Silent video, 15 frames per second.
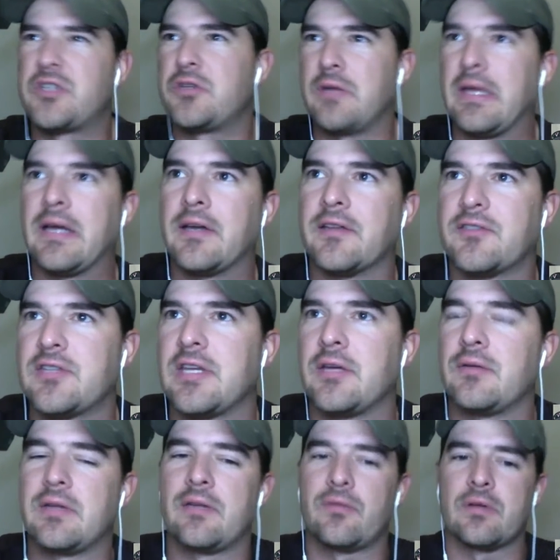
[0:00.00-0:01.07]
what you needed
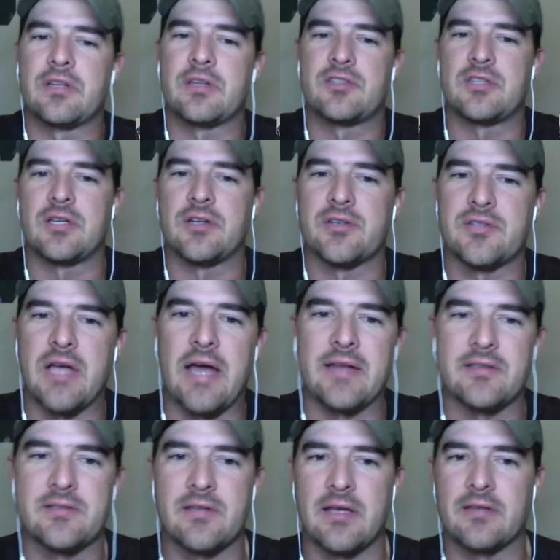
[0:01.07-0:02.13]
to see. You didn't really see your
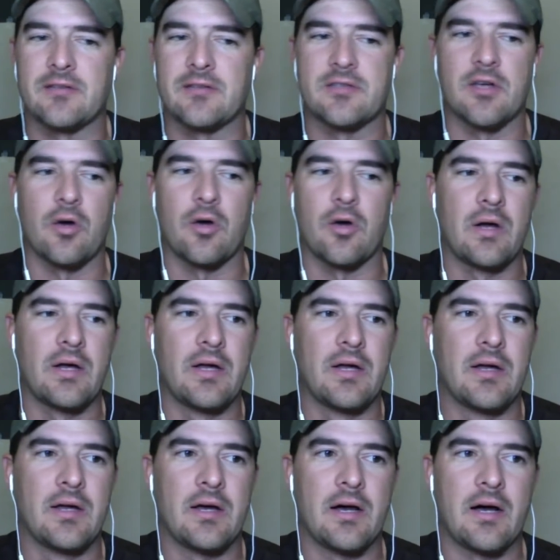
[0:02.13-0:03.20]
sights. And so,
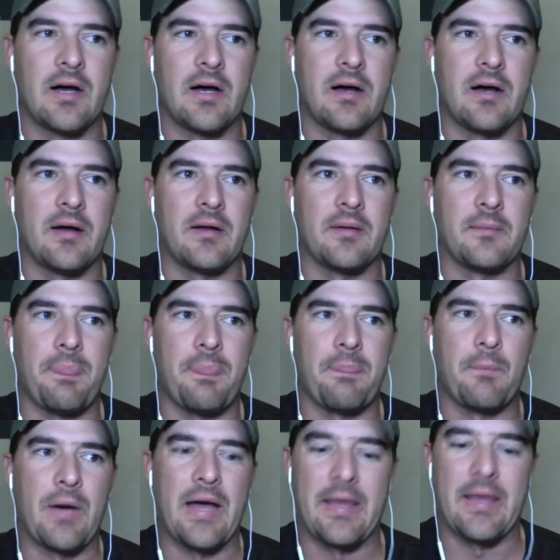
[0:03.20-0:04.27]
uh,
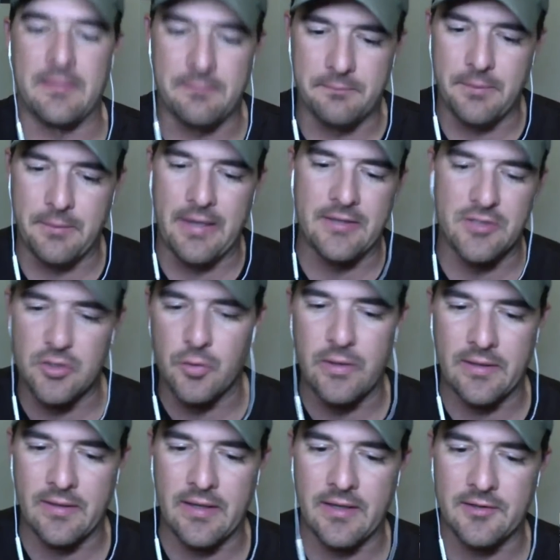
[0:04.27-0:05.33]
by by
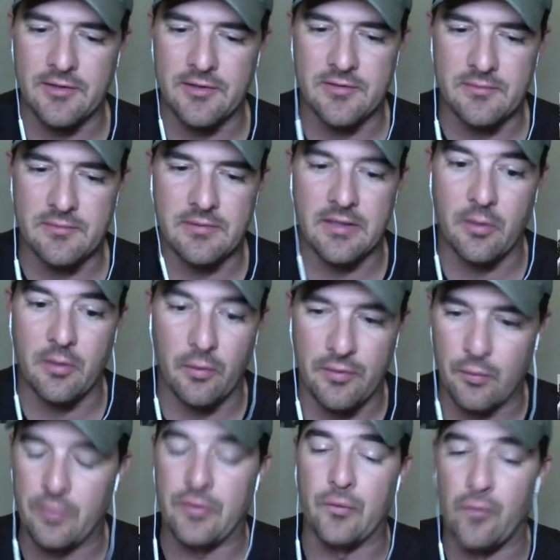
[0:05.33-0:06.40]
doing this, you know, with the,
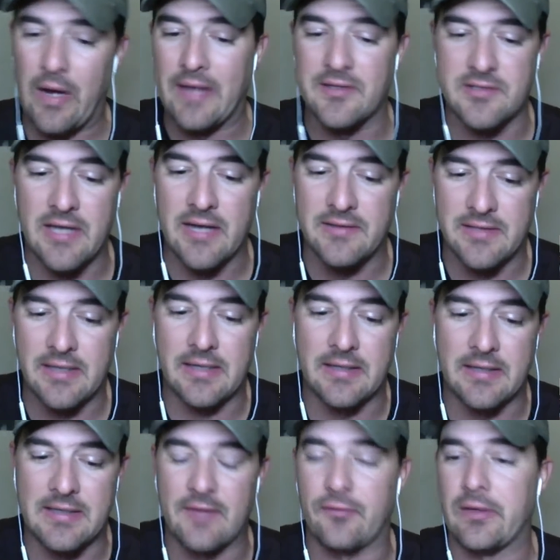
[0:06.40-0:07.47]
with the right sights, it can
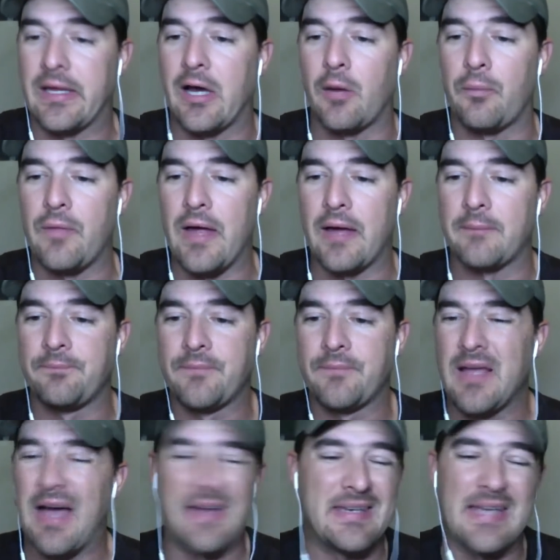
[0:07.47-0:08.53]
definitely help that.
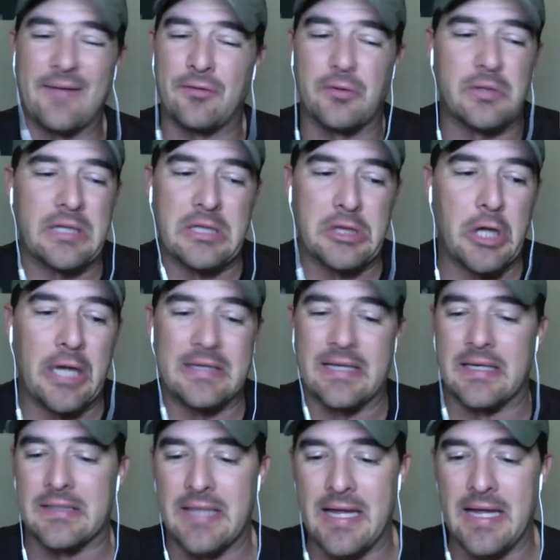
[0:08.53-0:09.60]
I never really thought that. A
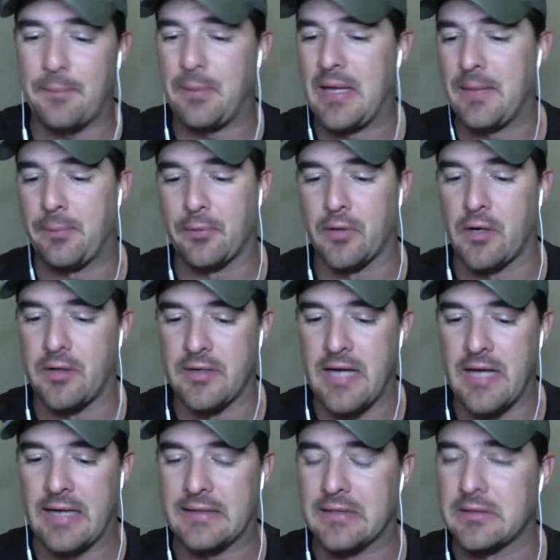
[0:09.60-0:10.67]
lot of people are not
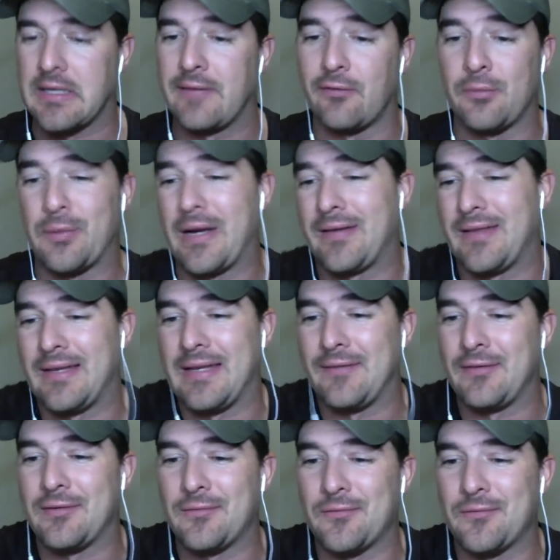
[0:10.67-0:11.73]
at the level probably they'd
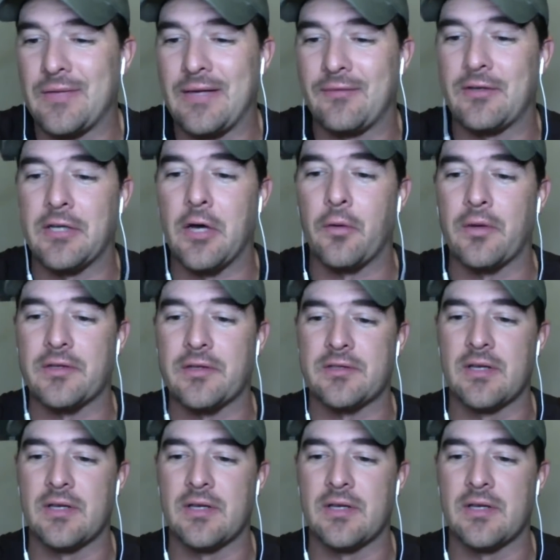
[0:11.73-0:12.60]
even even notice